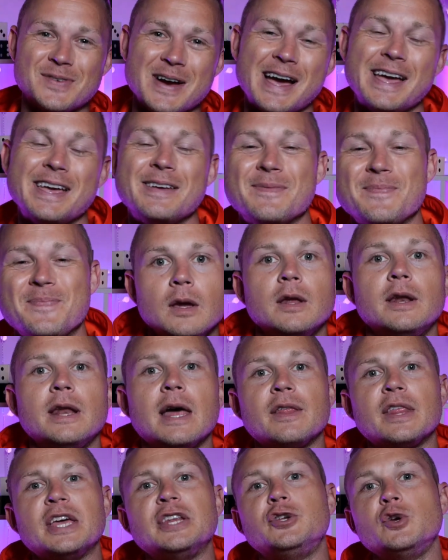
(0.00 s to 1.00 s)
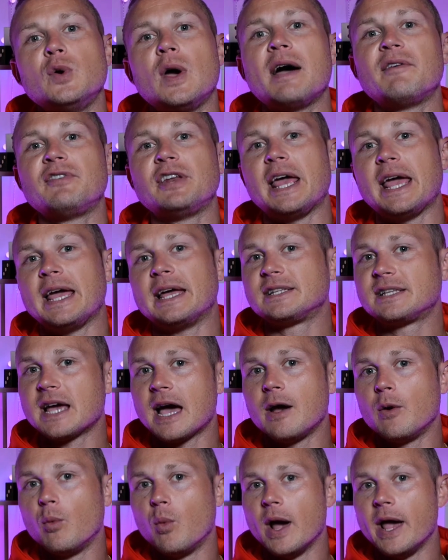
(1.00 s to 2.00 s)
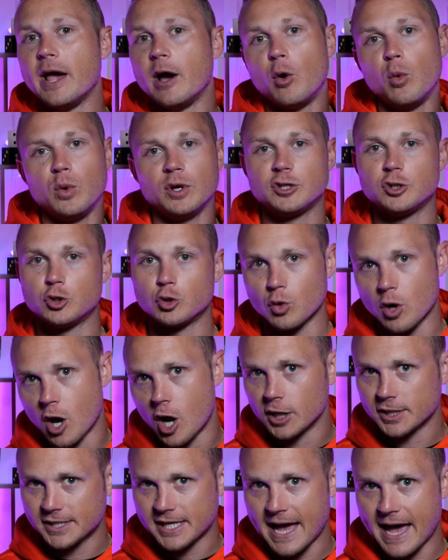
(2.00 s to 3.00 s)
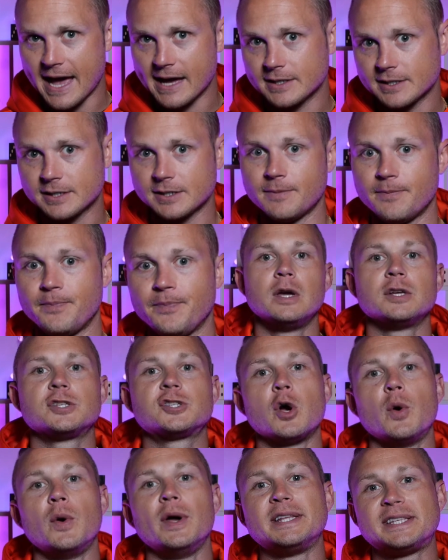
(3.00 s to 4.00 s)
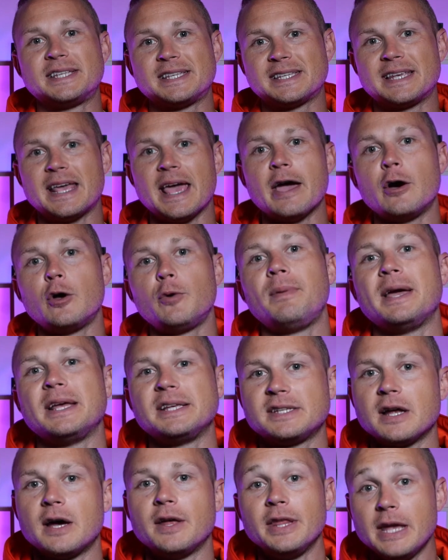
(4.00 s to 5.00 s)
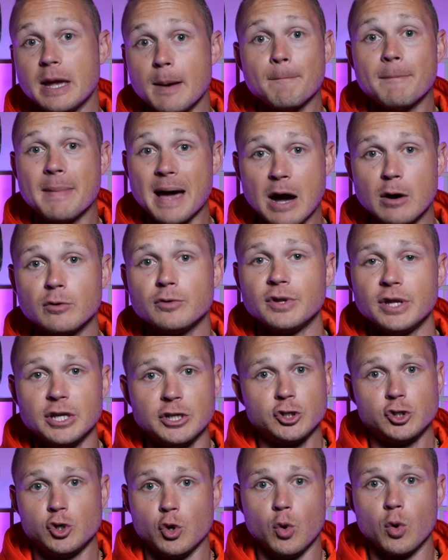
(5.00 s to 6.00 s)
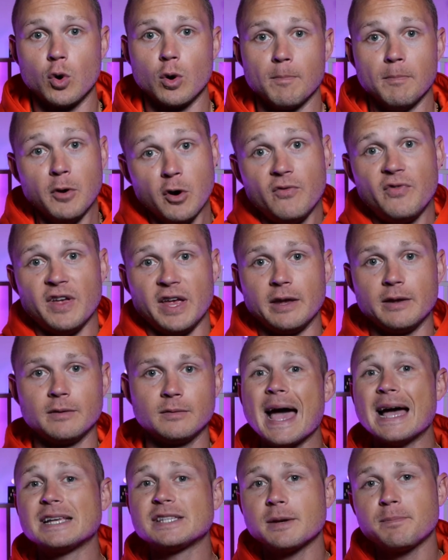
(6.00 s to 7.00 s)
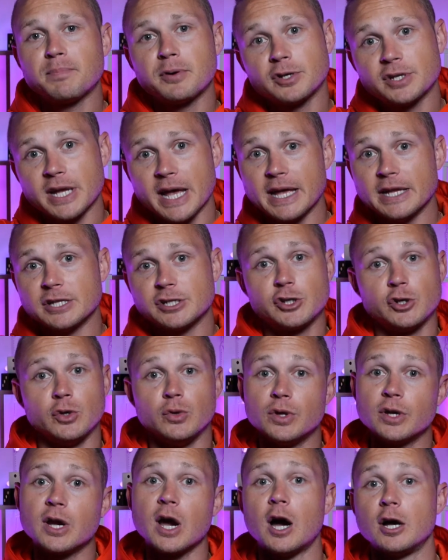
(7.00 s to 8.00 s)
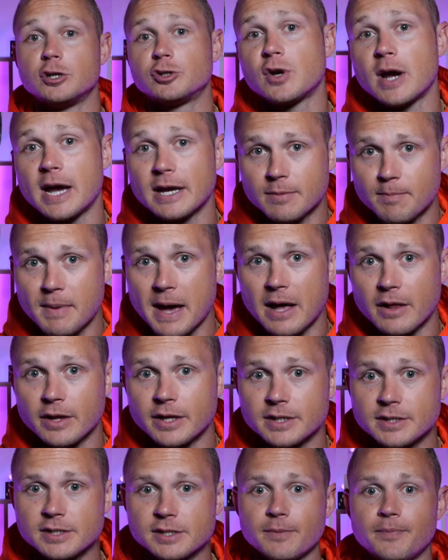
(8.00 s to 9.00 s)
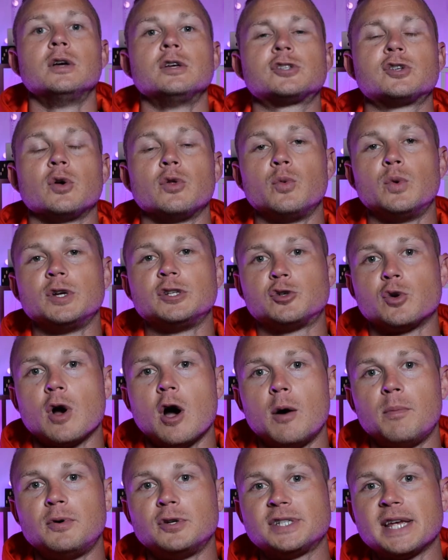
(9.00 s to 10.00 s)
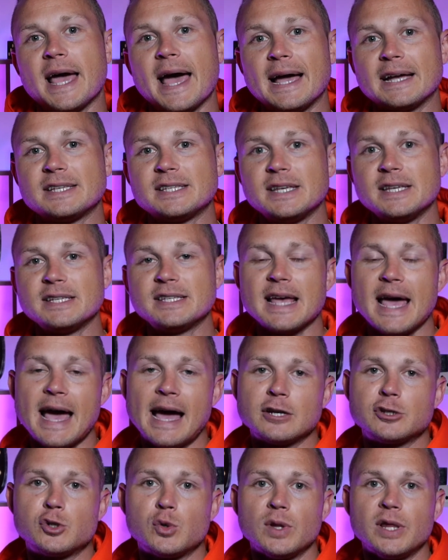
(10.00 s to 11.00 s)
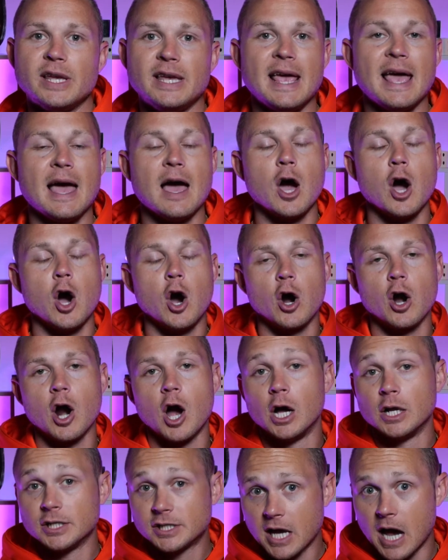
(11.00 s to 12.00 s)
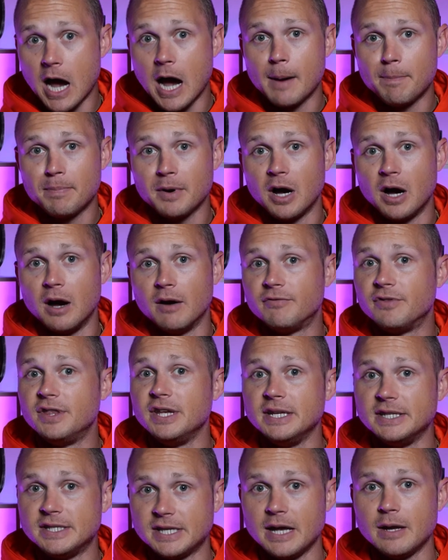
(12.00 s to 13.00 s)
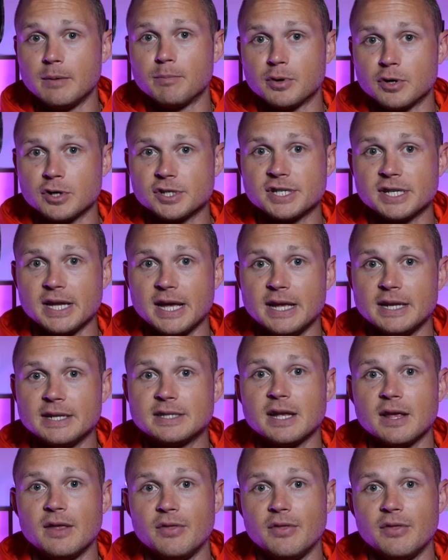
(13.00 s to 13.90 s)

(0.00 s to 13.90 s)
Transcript: right? Now they do have an anti-whale withdrawal tax. So it's scaled based on the amount that you're moving as it pertains to the contract balance. So the withdrawable taxes actually are on top of the 10%